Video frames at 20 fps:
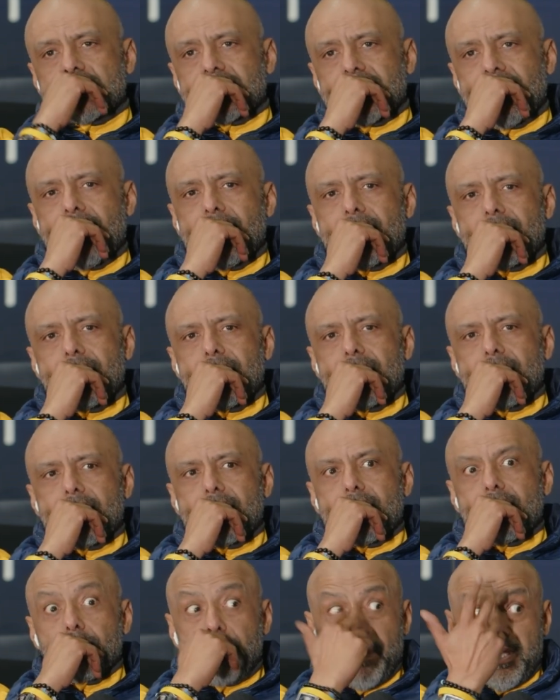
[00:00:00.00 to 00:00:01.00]
So
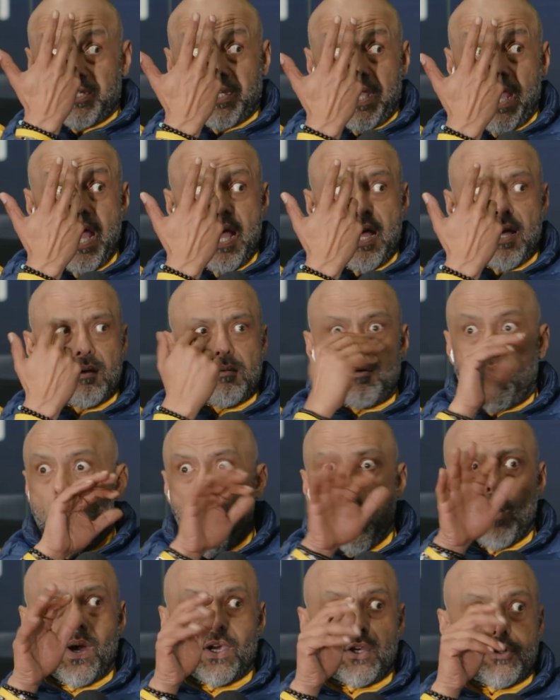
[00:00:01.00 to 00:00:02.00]
best car,
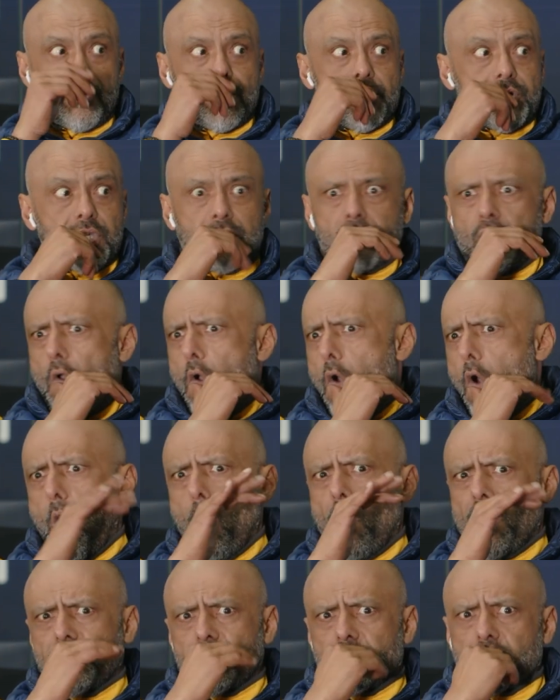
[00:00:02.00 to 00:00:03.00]
highway cruising,
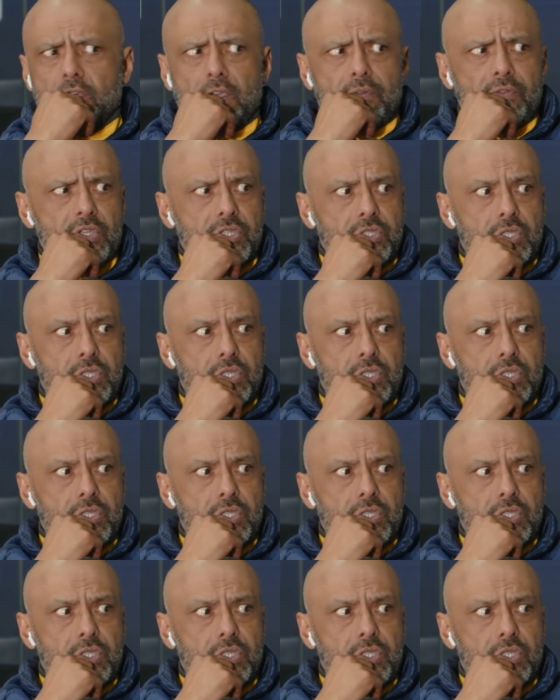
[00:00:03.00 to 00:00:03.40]
always serviced.